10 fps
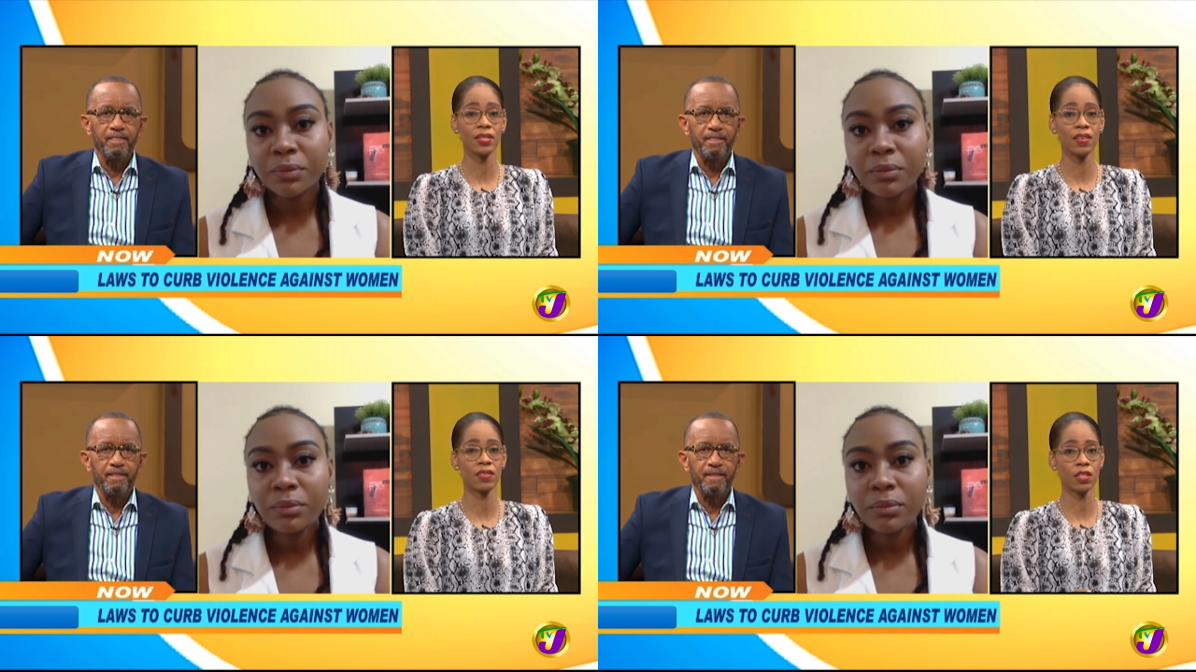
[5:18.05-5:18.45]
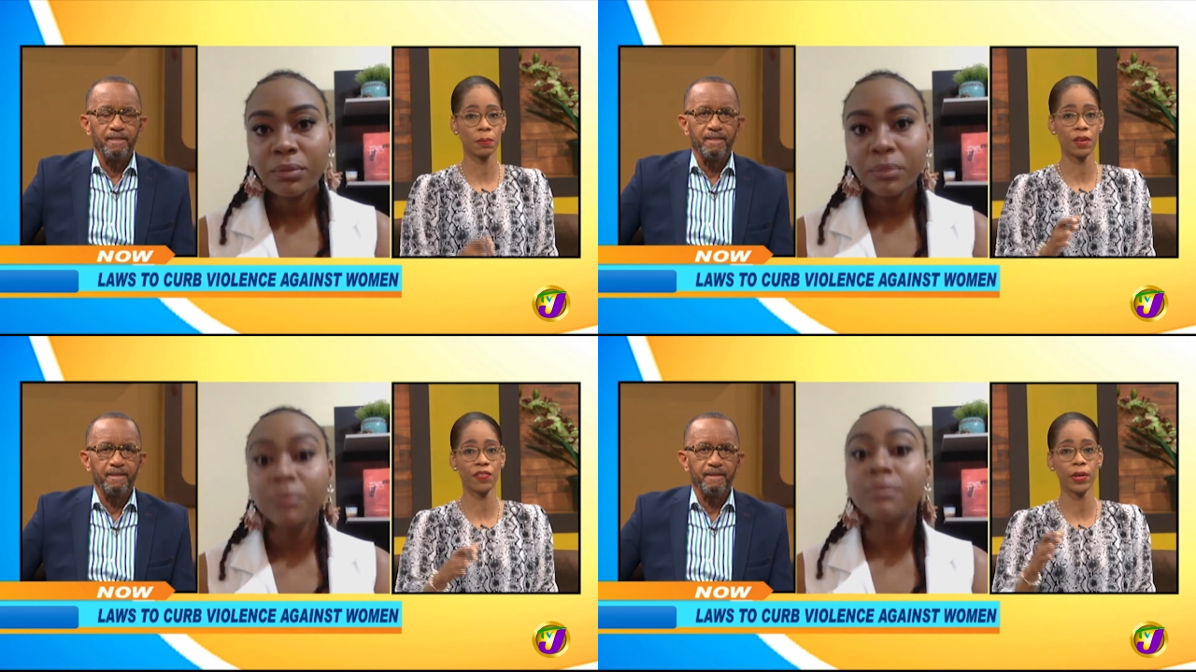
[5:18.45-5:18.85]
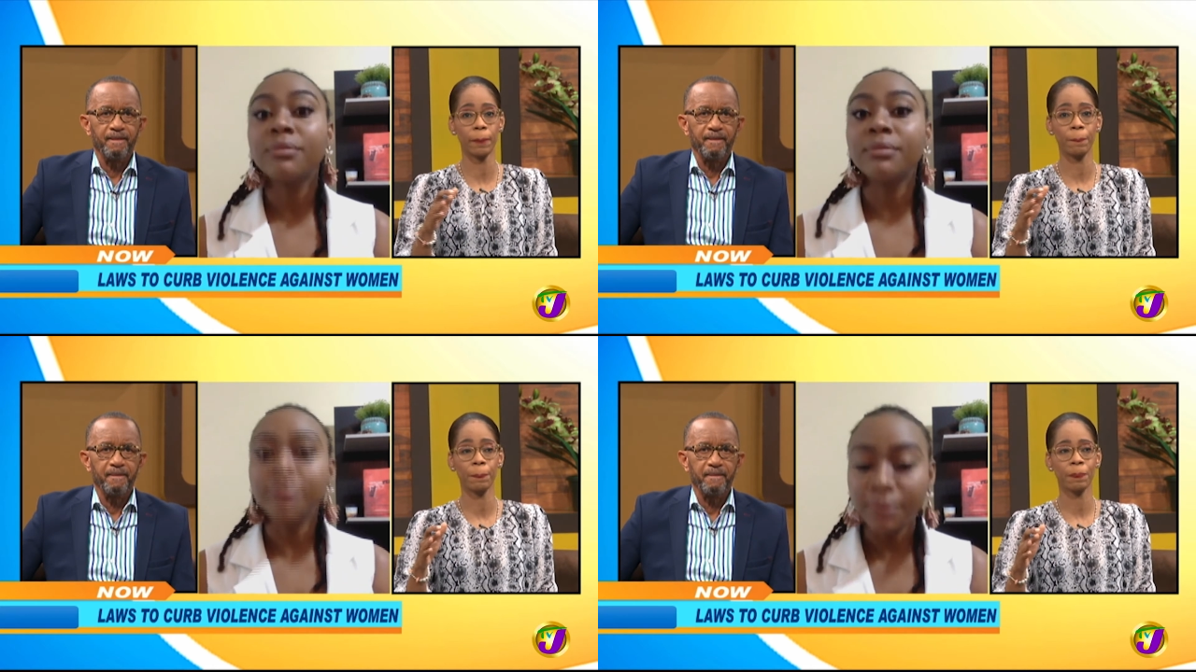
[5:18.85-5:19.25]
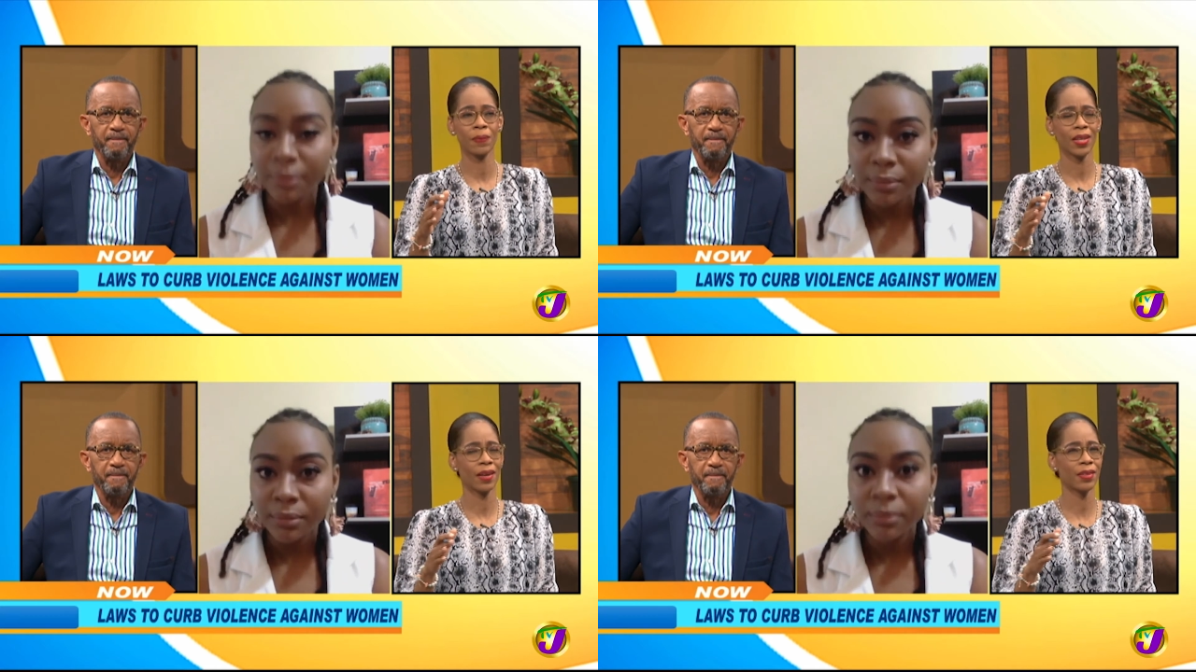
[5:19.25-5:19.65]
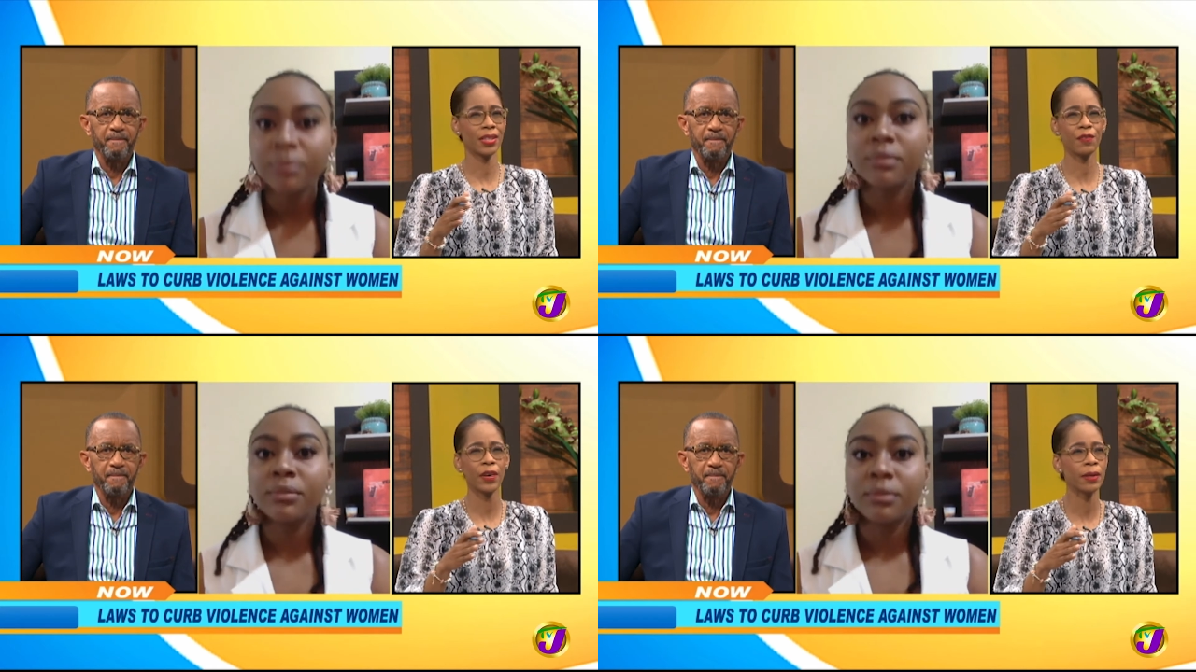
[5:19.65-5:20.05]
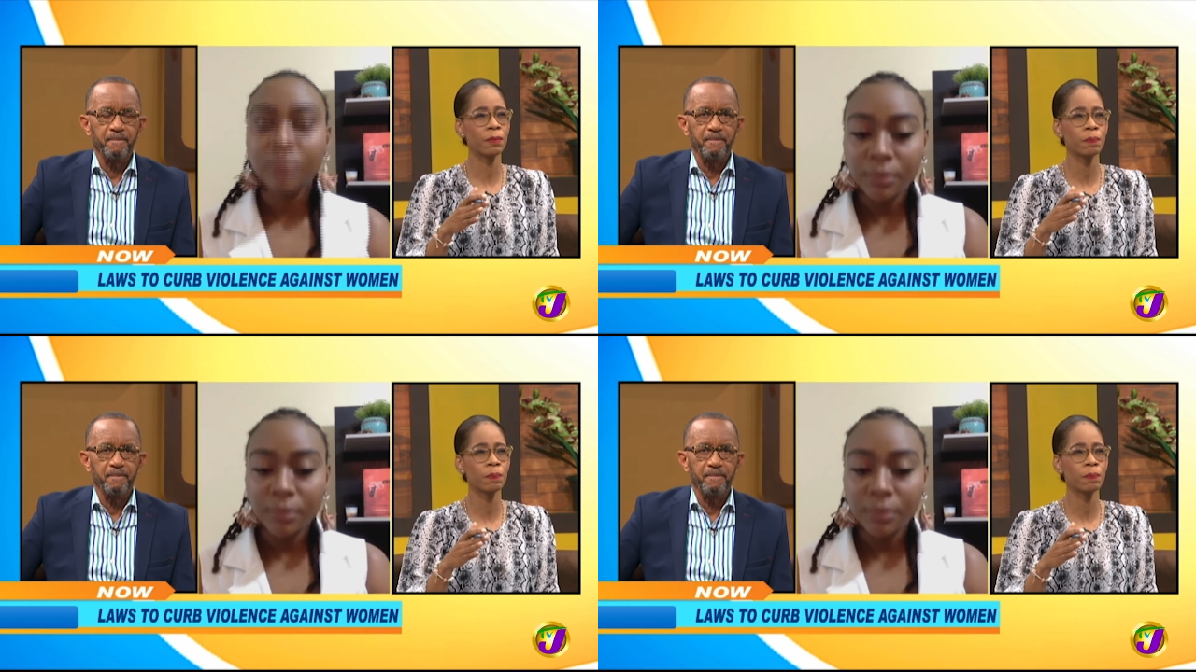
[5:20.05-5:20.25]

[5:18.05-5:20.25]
Speaker 1: They've set up different, I think, different